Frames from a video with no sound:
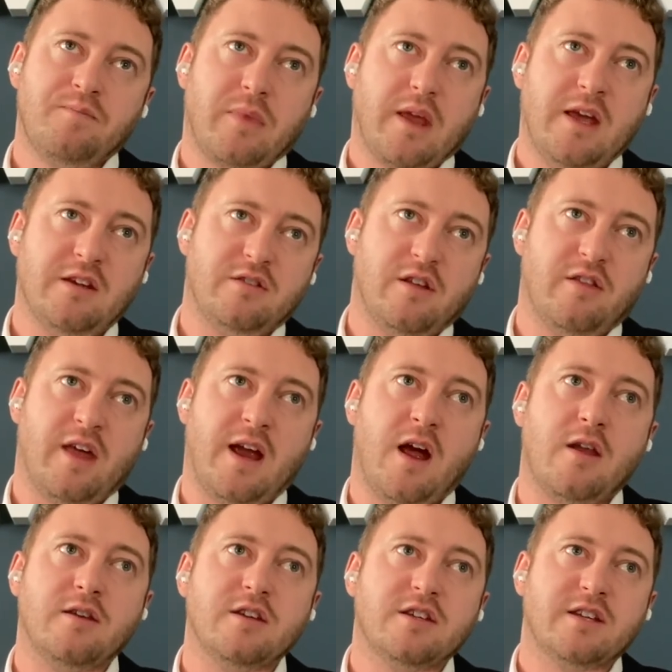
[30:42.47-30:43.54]
is that they
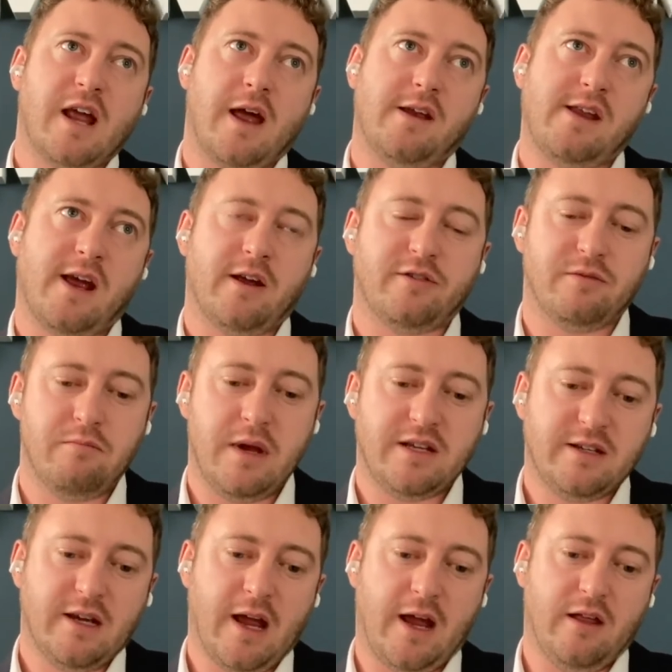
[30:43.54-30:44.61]
understand how to
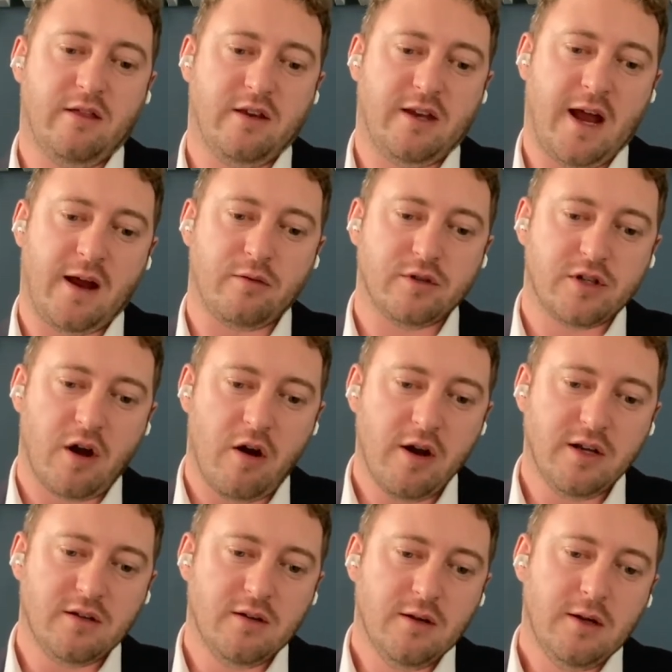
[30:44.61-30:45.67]
mitigate the
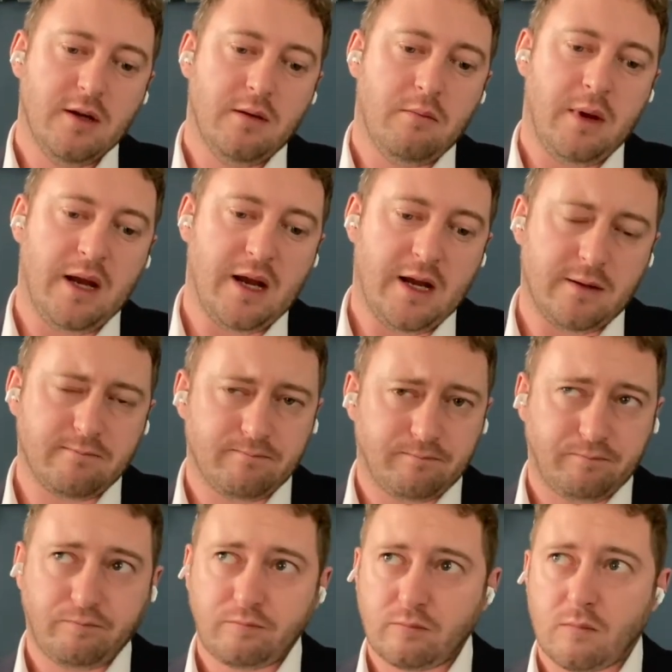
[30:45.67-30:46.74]
downside, meaning
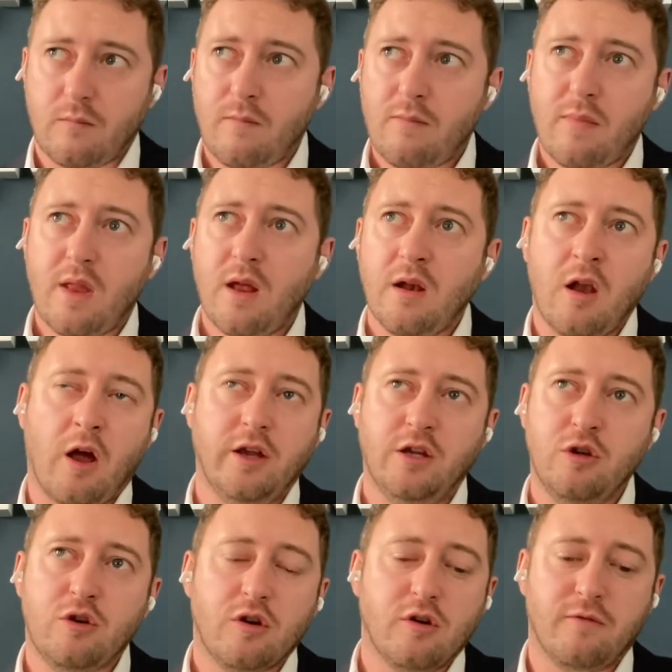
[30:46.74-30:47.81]
like
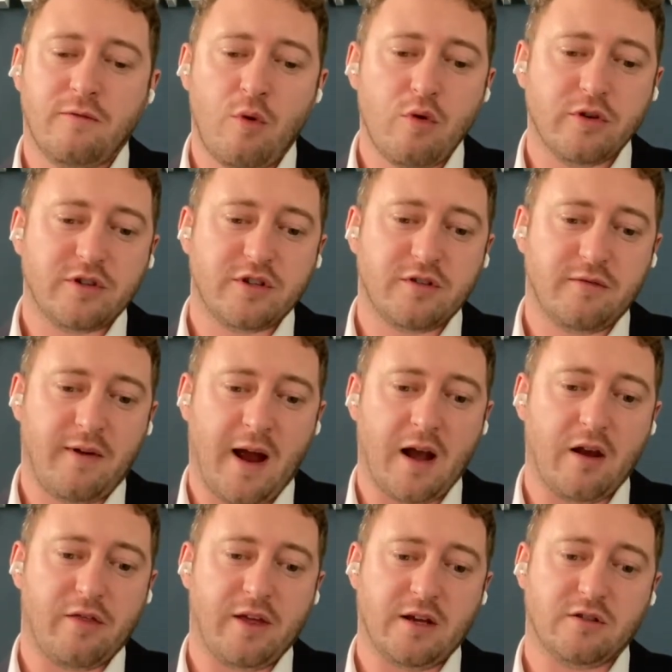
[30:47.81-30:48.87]
you can afford to fail
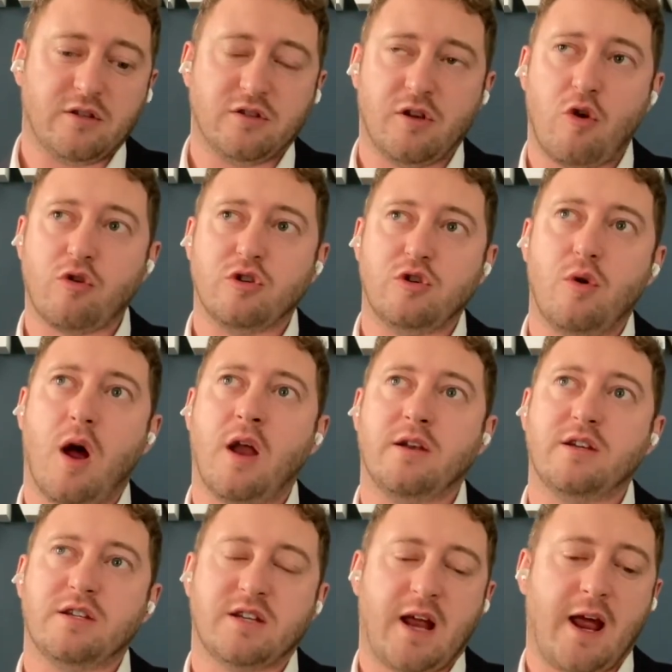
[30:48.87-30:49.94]
at things as long as you
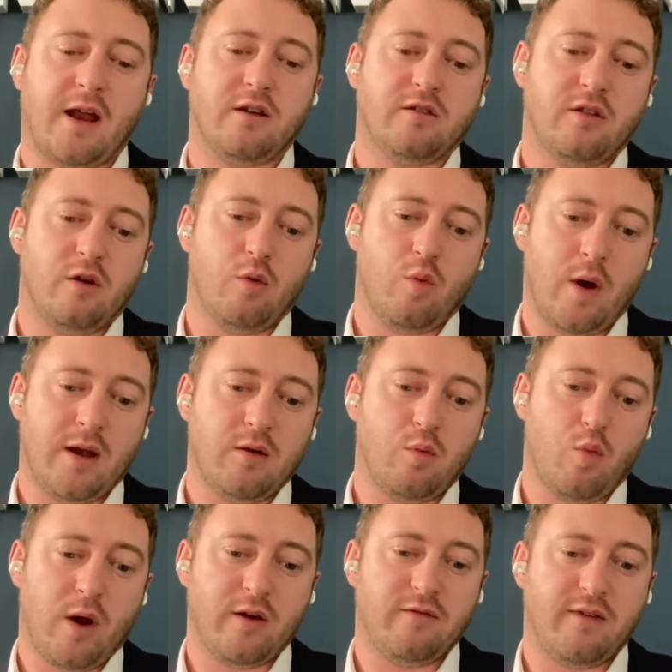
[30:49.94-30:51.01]
understand that
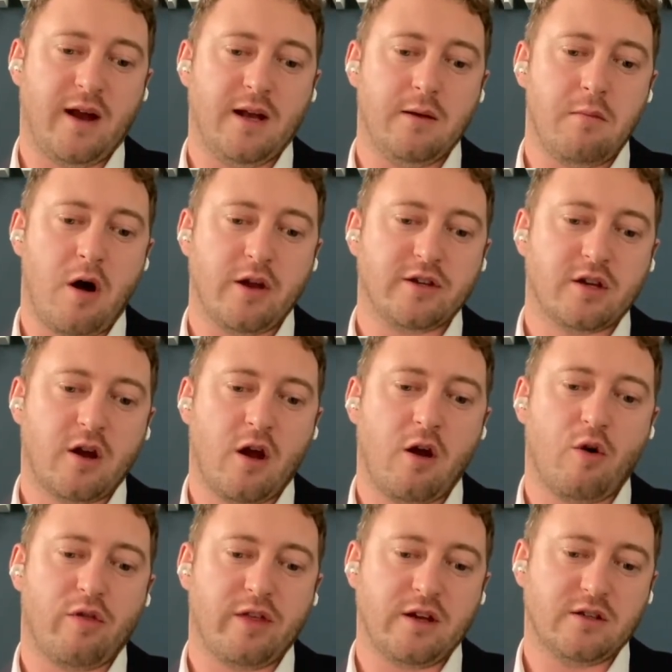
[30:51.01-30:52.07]
when a failure might occur
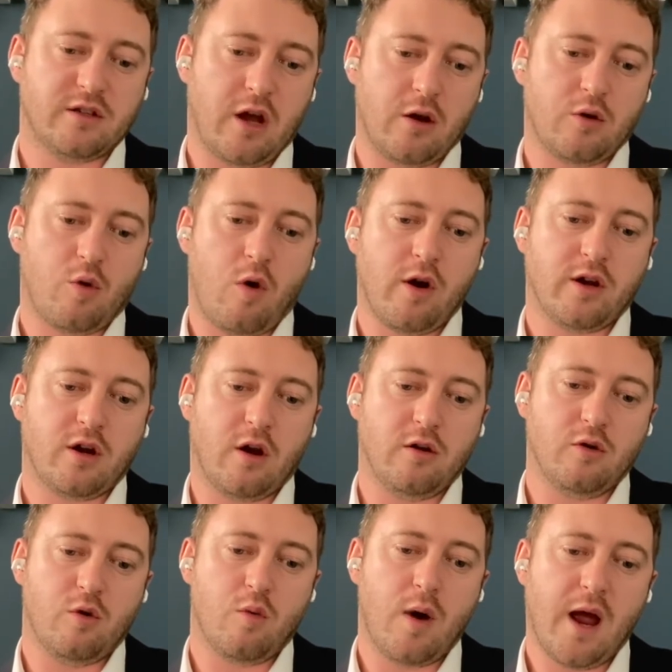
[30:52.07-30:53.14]
or things don't quite go
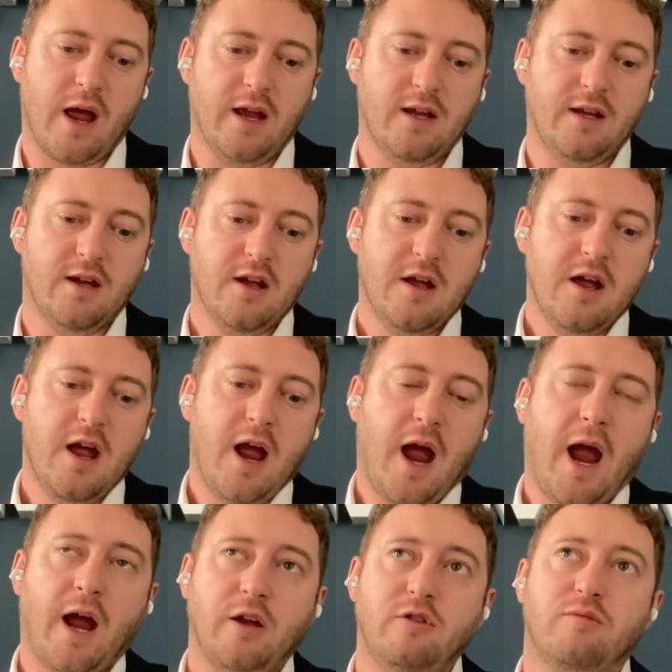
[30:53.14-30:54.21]
your way,
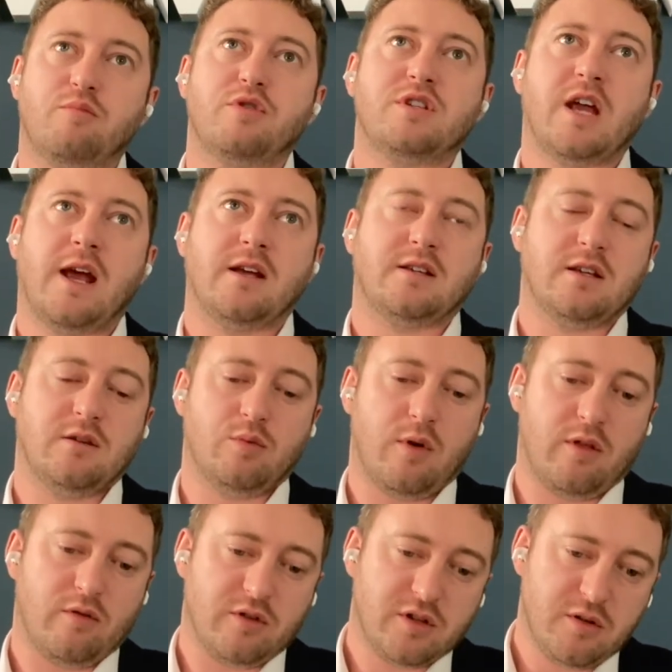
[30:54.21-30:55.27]
how you've protected,
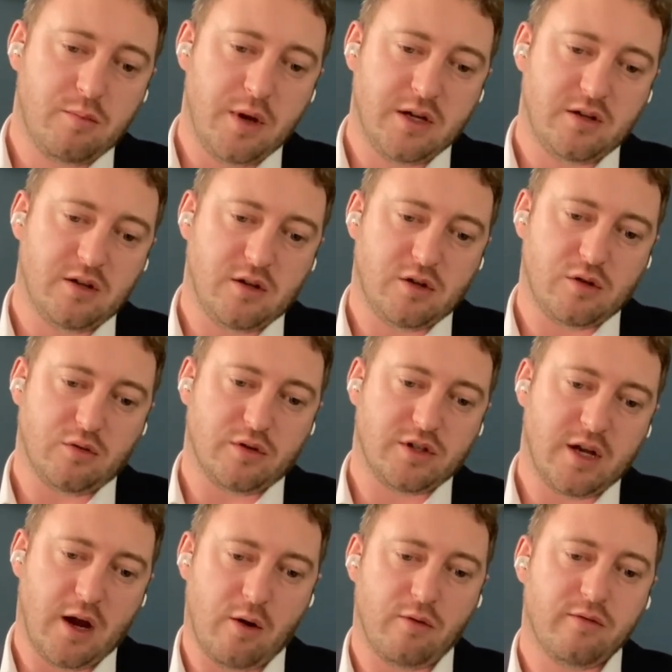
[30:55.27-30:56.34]
whether it's the business,
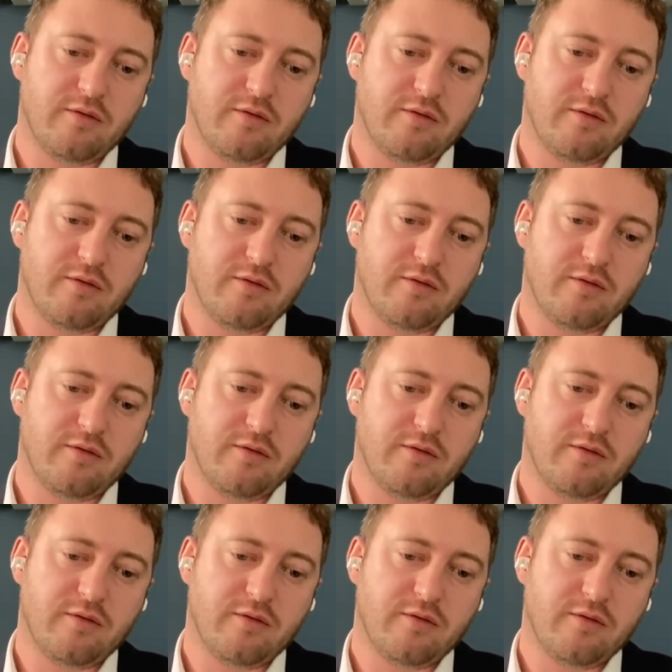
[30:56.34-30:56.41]
yourself,